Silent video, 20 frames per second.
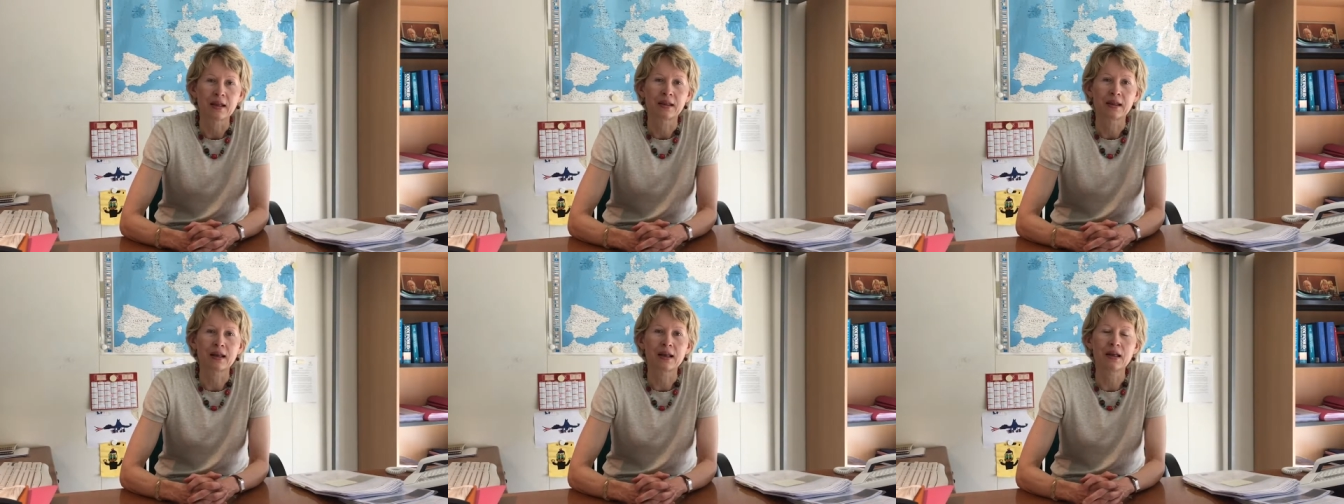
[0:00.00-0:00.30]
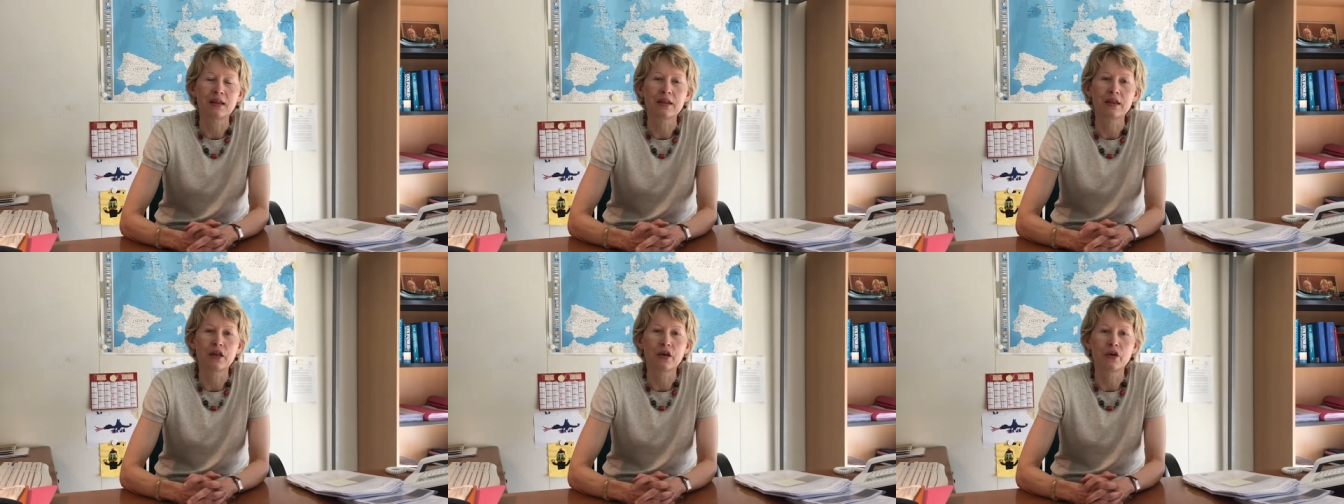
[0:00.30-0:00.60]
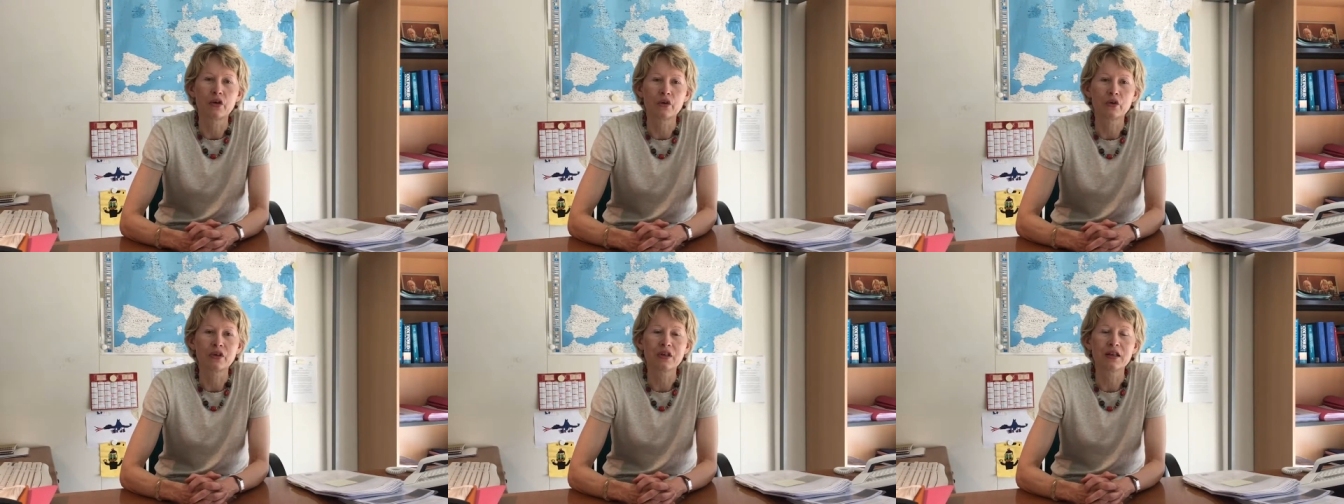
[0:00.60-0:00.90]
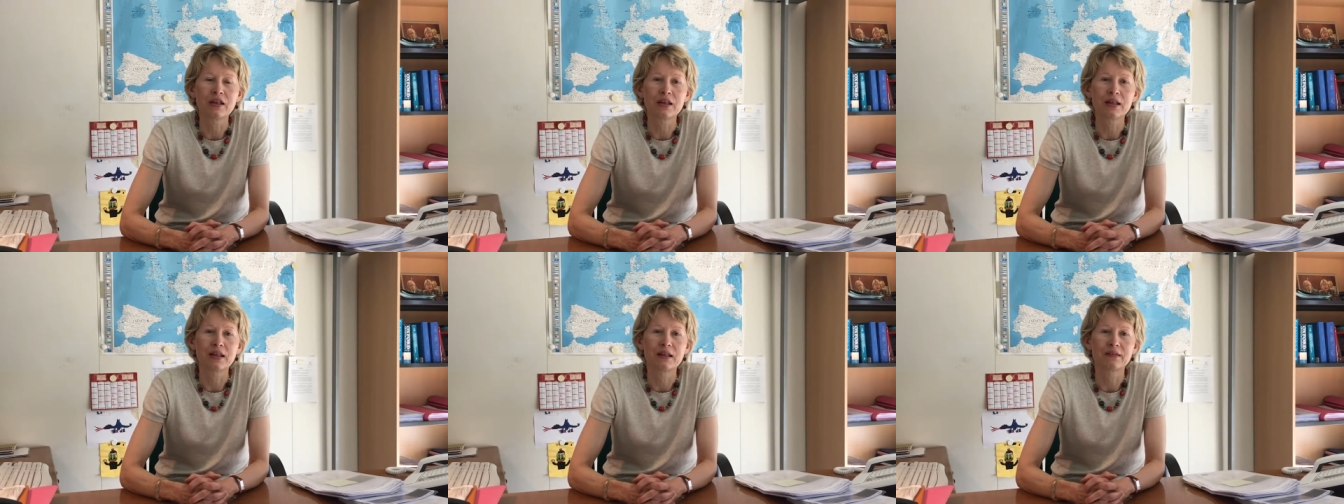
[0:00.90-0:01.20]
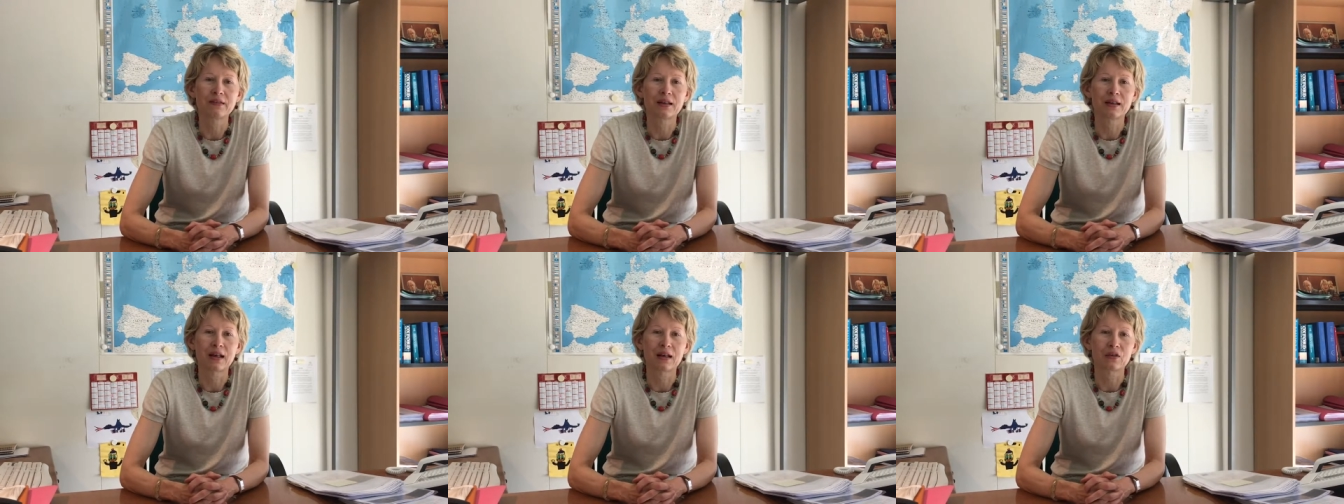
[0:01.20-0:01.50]
They are the only
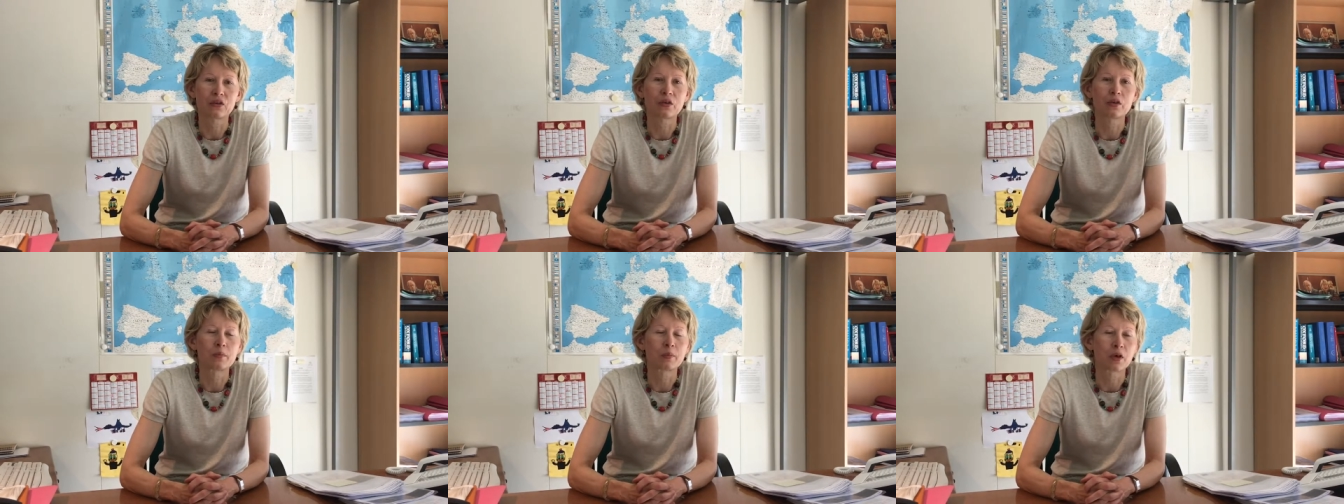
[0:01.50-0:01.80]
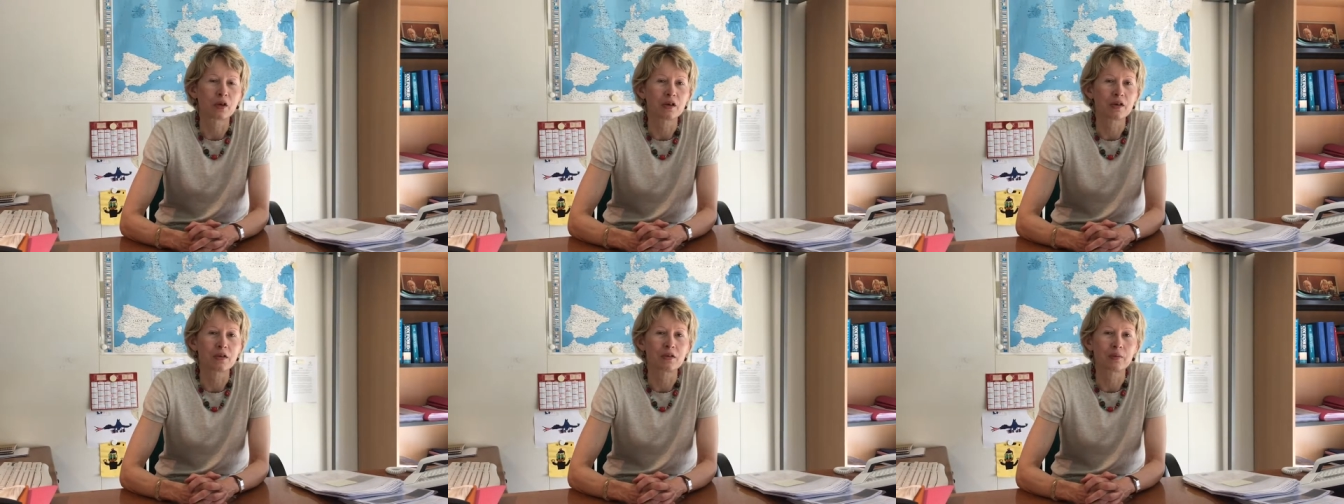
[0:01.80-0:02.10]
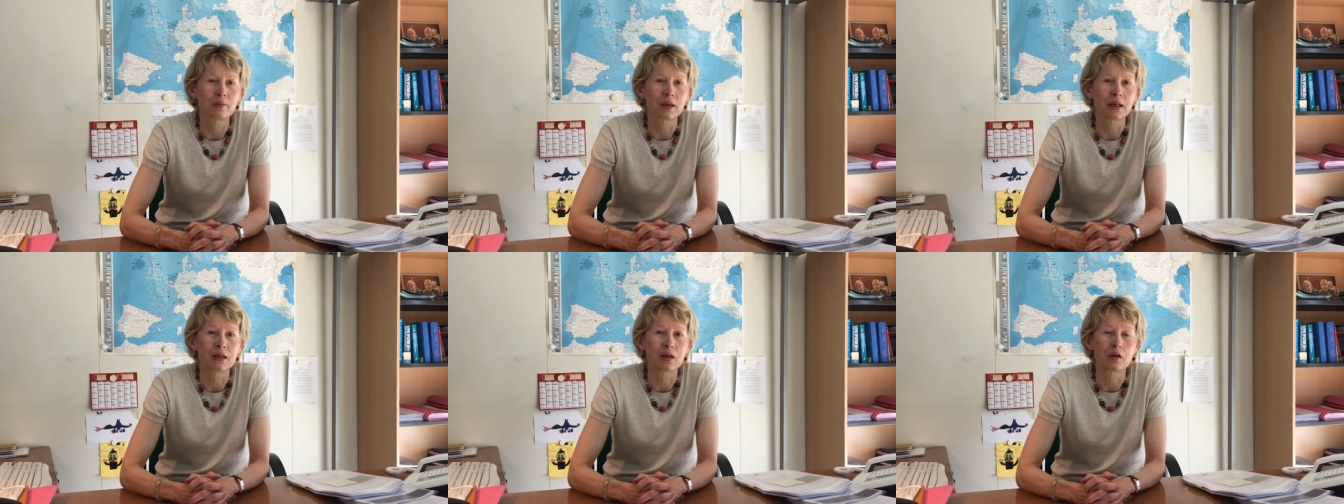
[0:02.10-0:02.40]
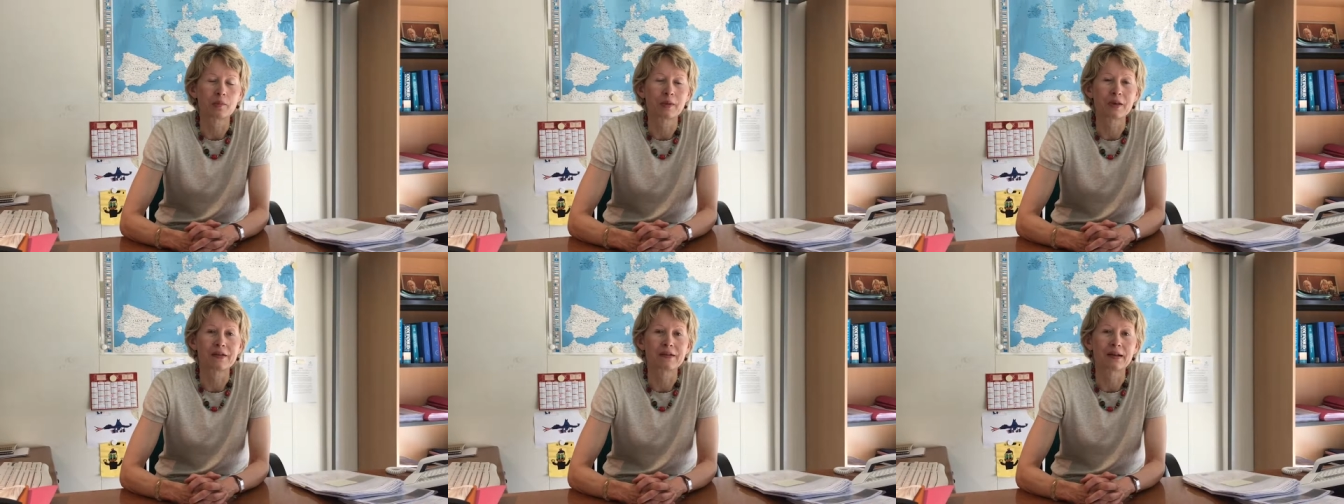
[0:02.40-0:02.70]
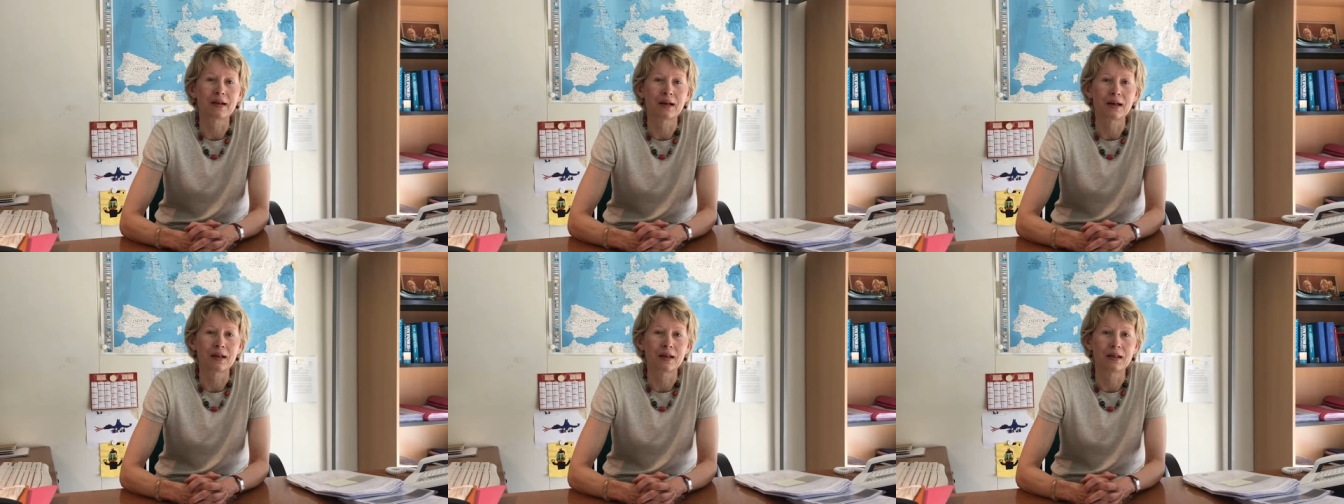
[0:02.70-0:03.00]
international bodies made up
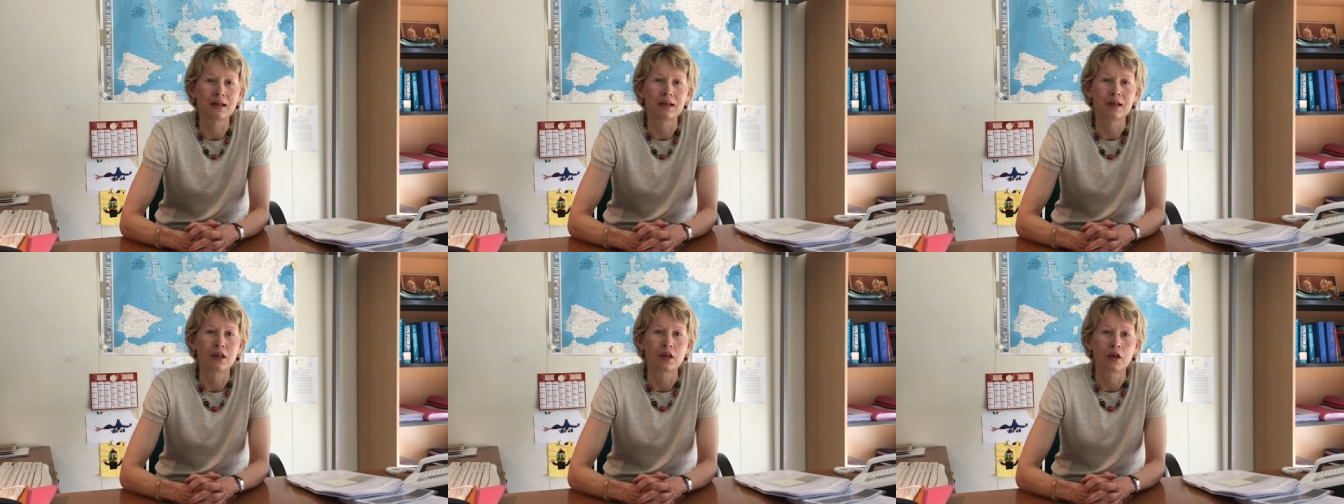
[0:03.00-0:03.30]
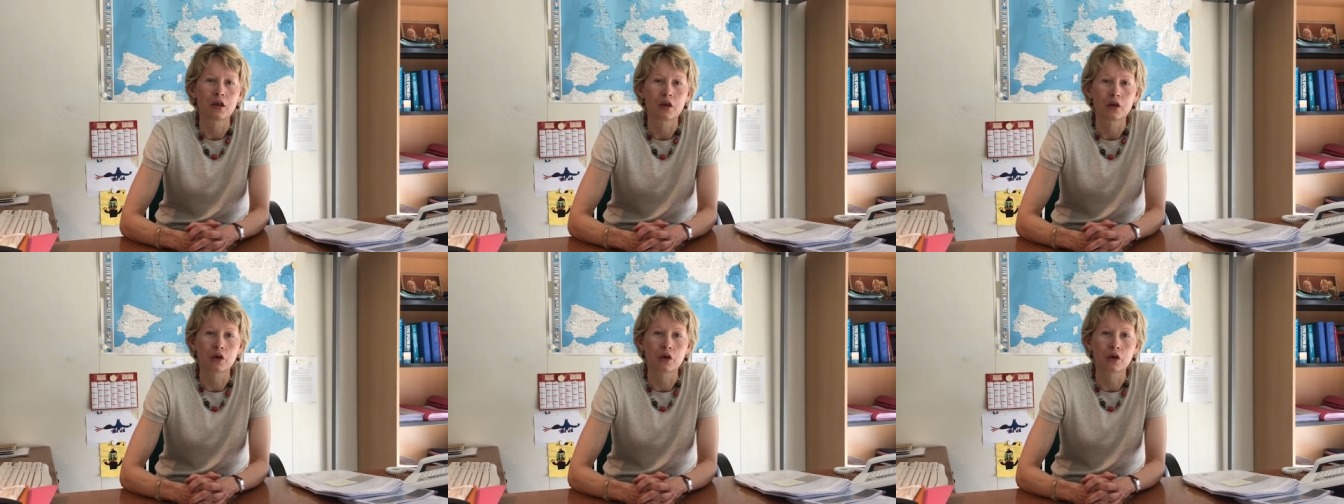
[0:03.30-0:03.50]
entirely